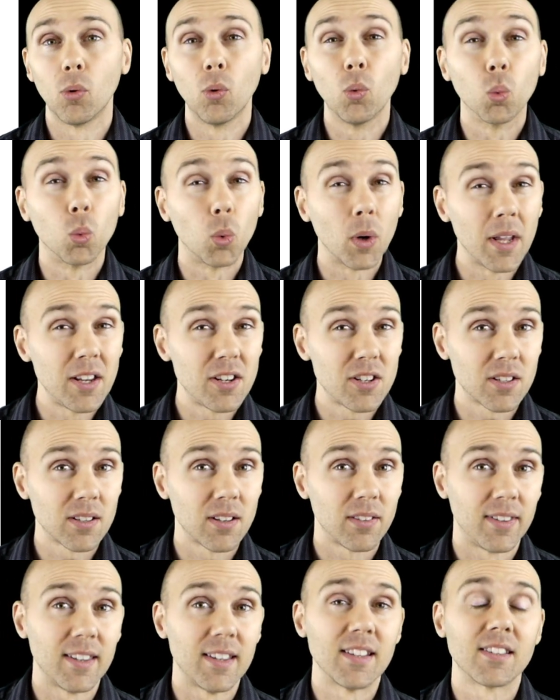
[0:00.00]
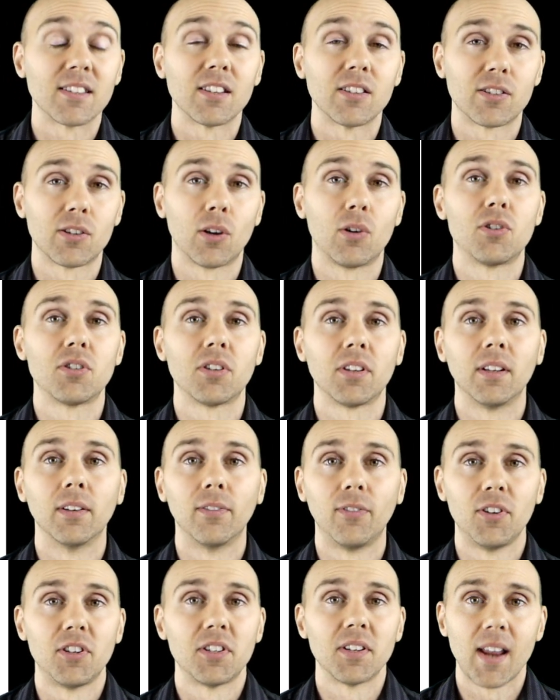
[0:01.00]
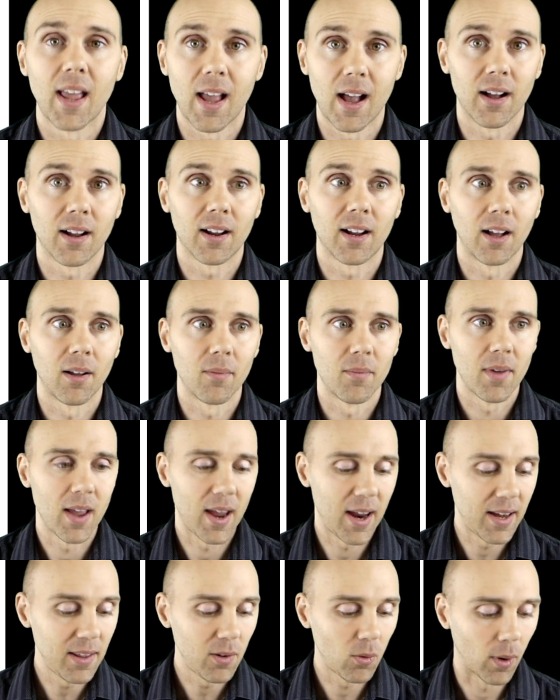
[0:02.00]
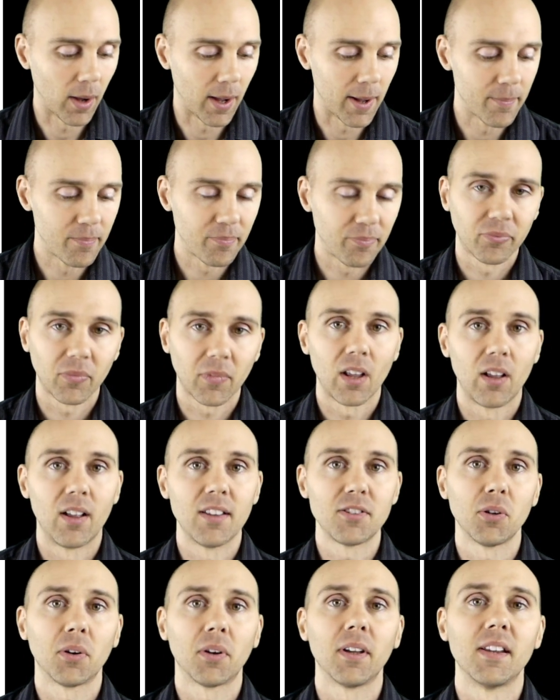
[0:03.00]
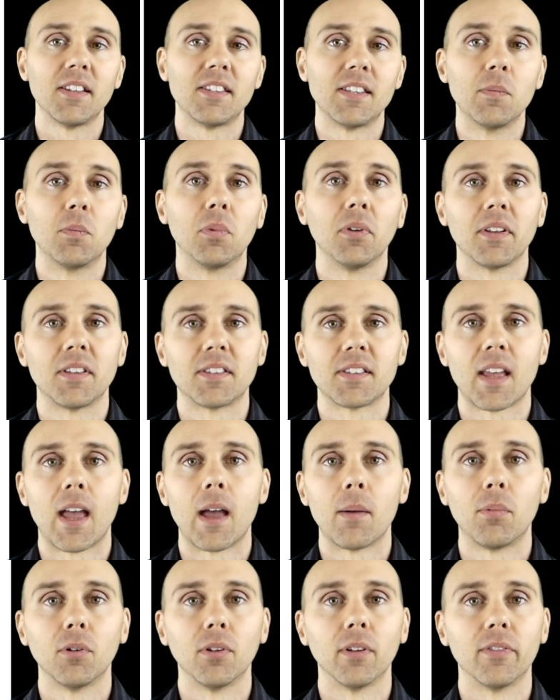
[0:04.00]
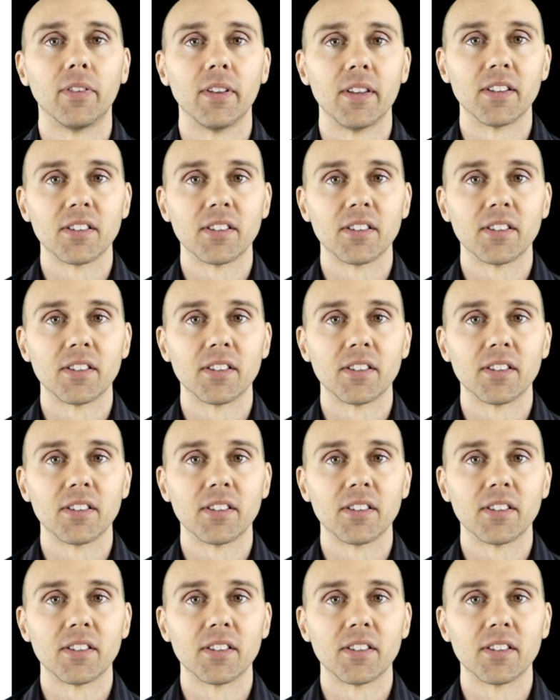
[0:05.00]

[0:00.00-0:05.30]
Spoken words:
will reach this socially efficient outcome anyway. Let's look at a simple example of